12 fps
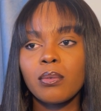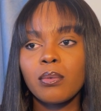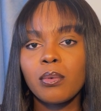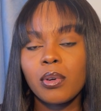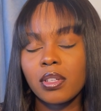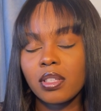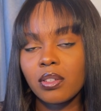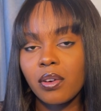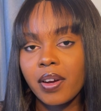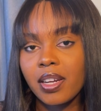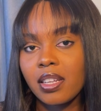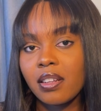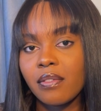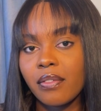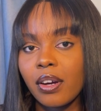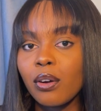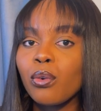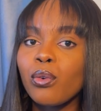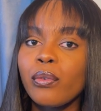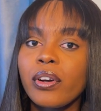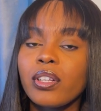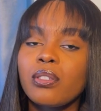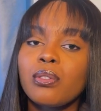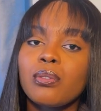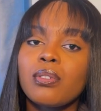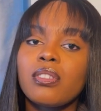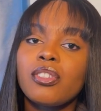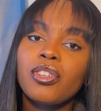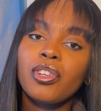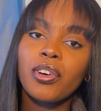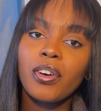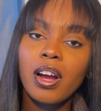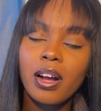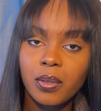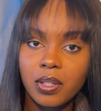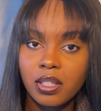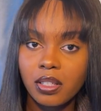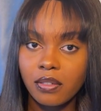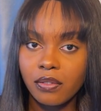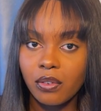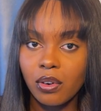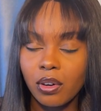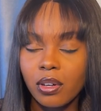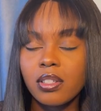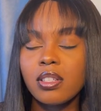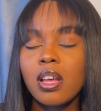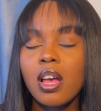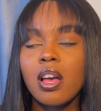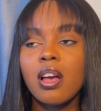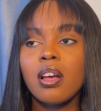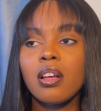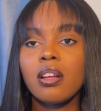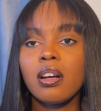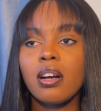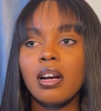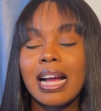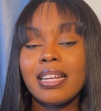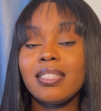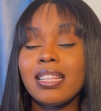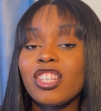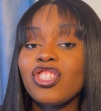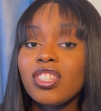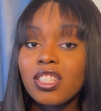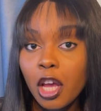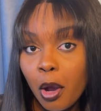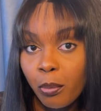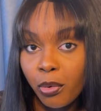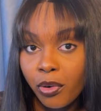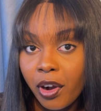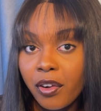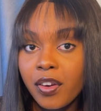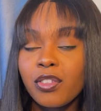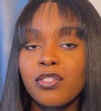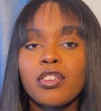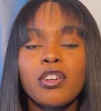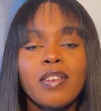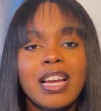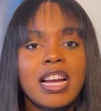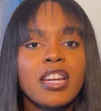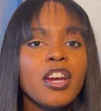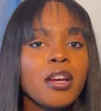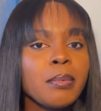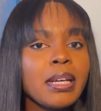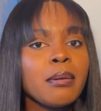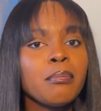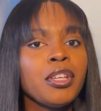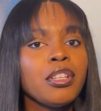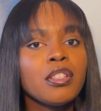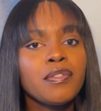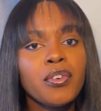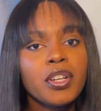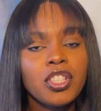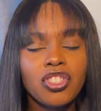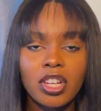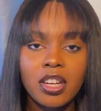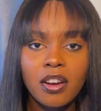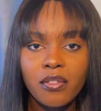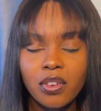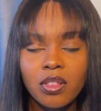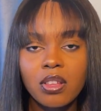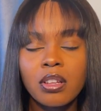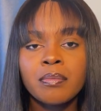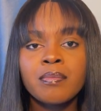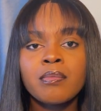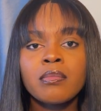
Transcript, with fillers: was already in Vancouver to secure housing for us and it's actually temporary so sort of like an Airbnb is furnished and everything